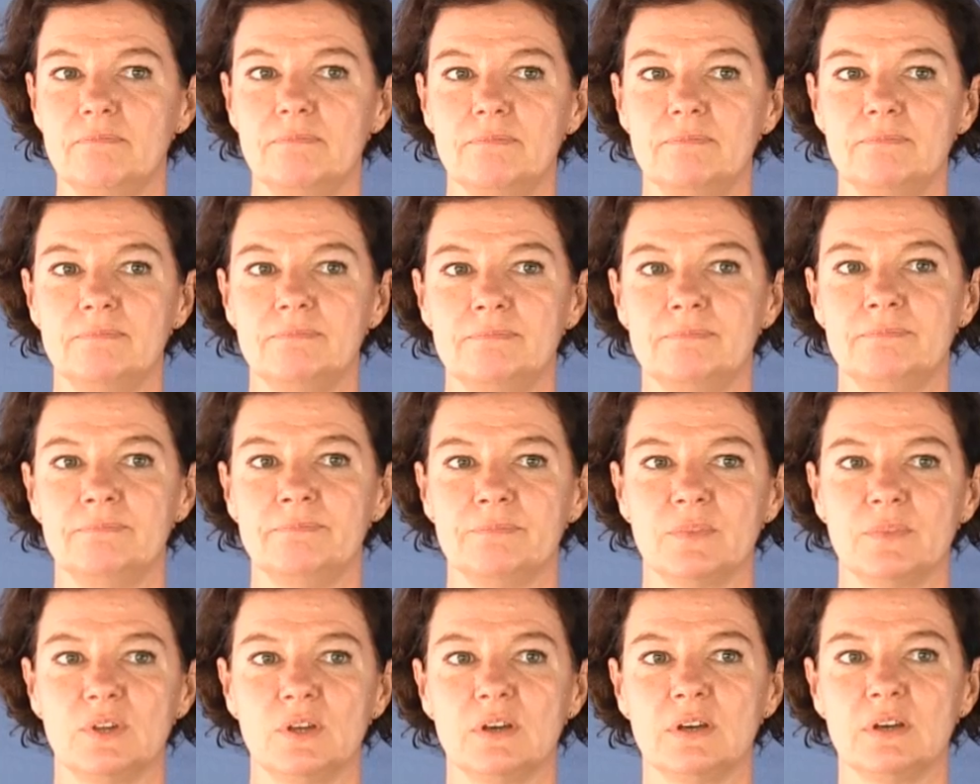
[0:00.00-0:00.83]

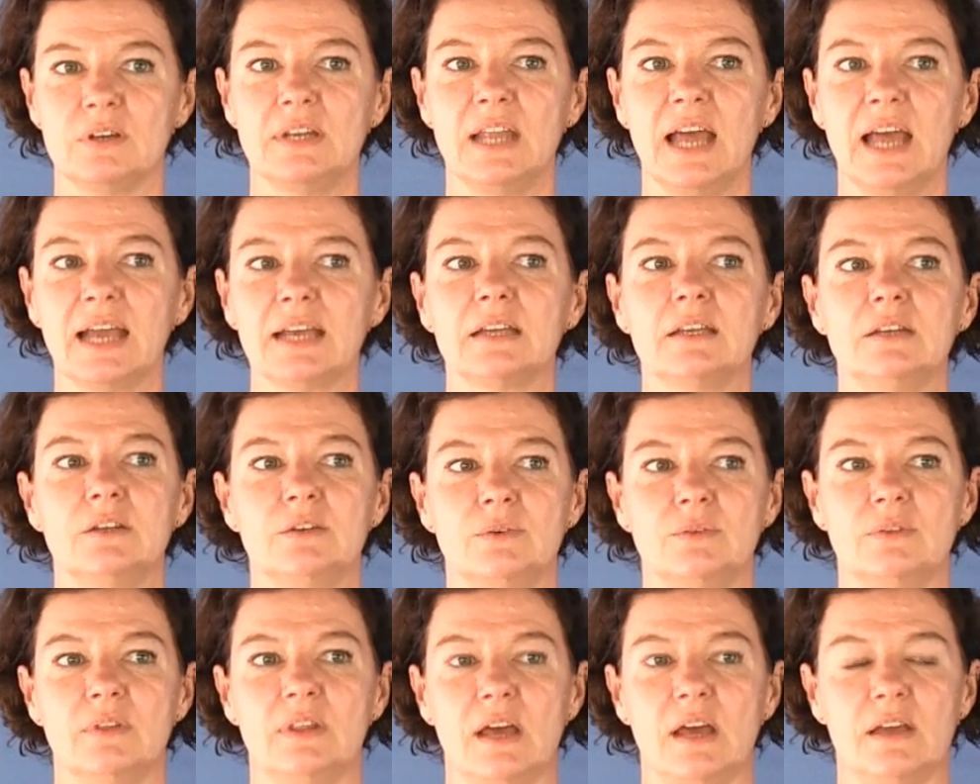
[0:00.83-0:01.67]
mm, connect
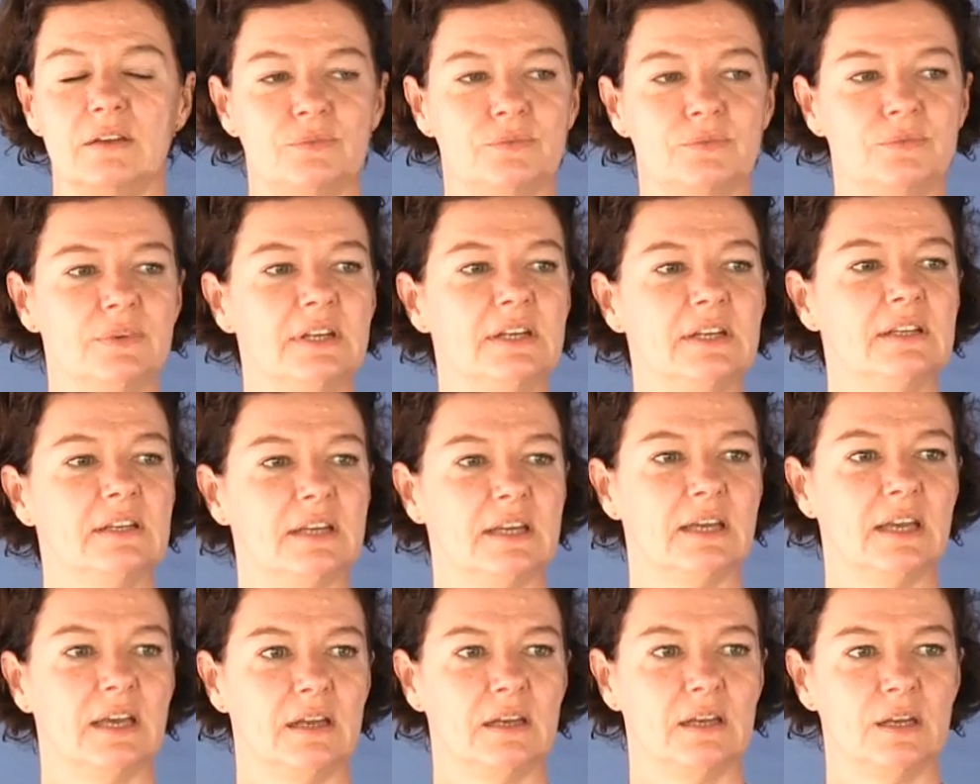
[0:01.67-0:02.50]
to that
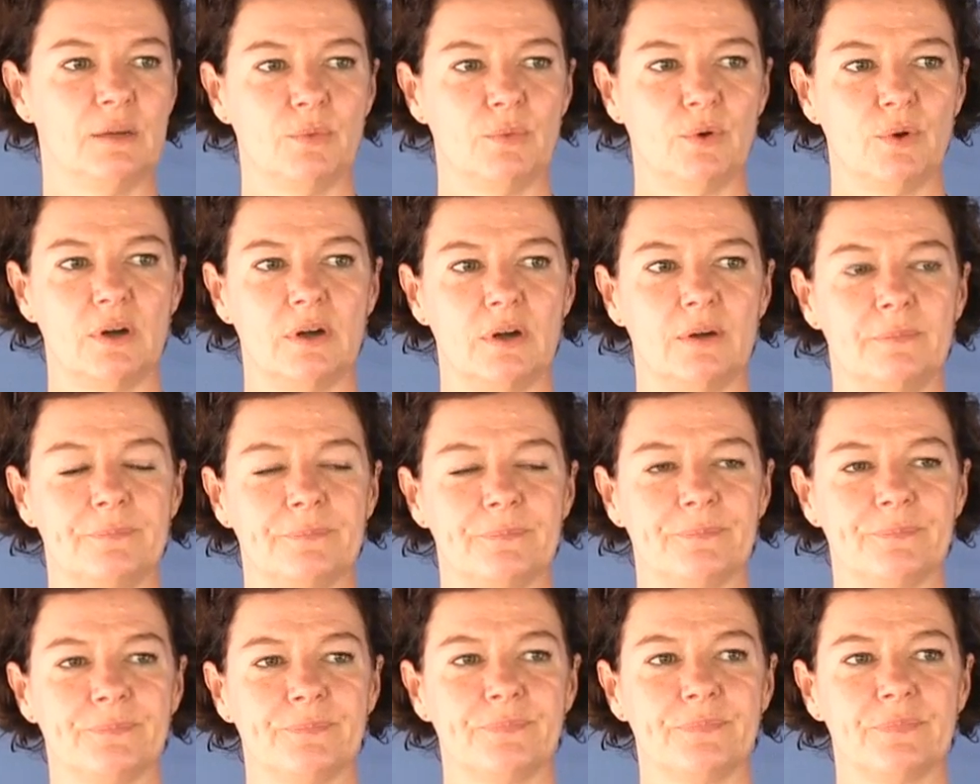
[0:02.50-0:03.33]
feeling anymore.
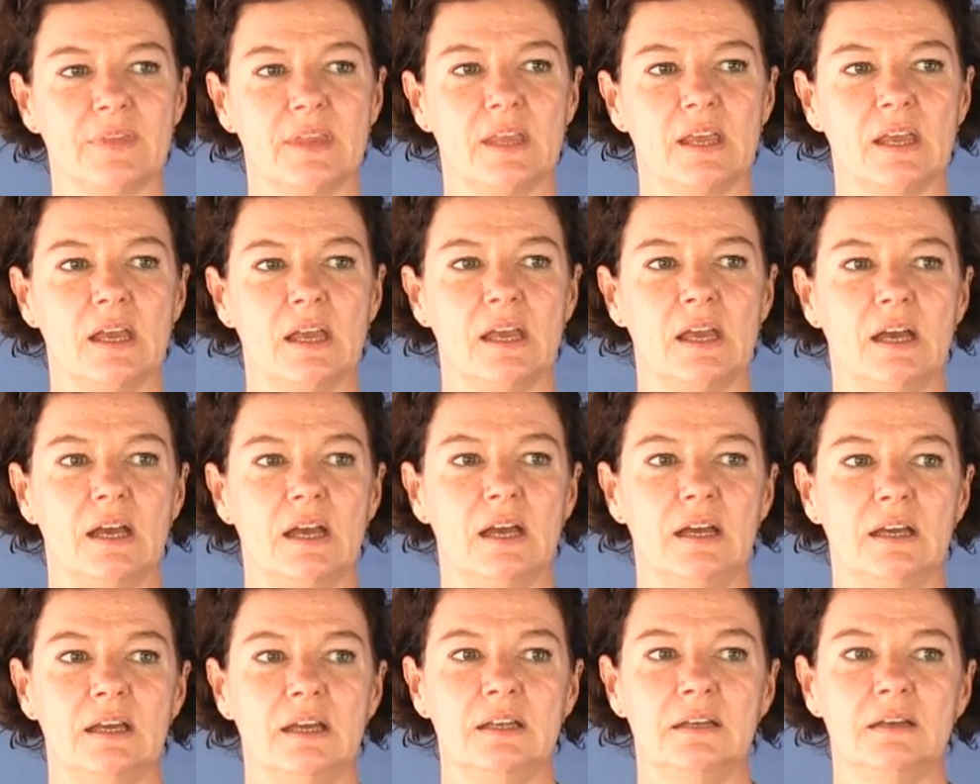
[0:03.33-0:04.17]

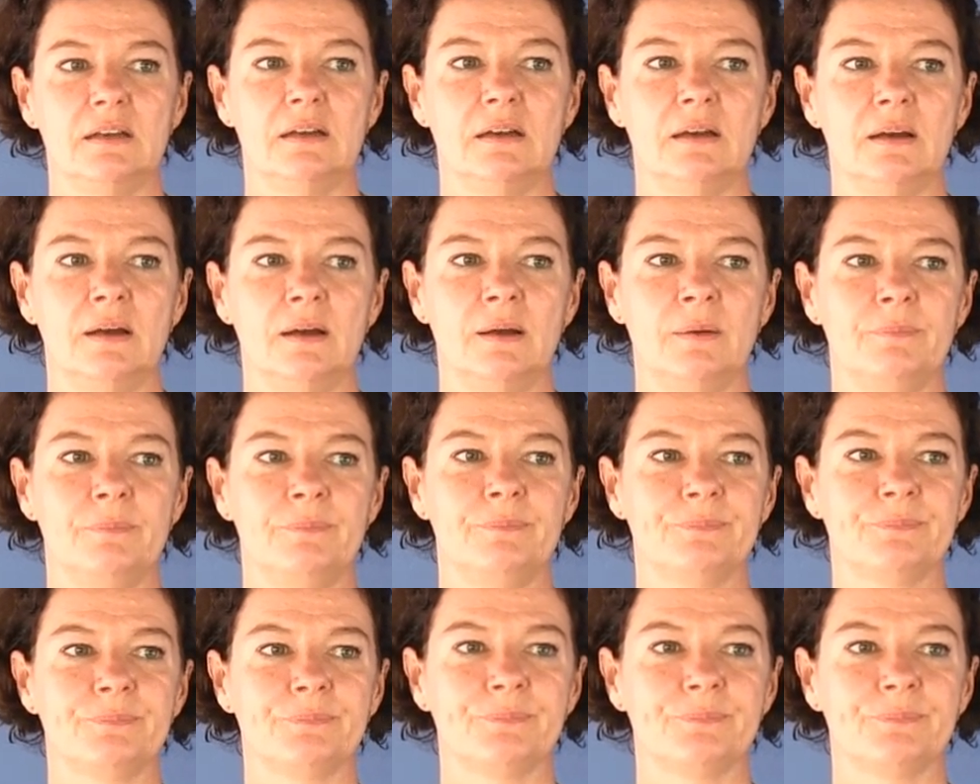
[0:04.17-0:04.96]
And um,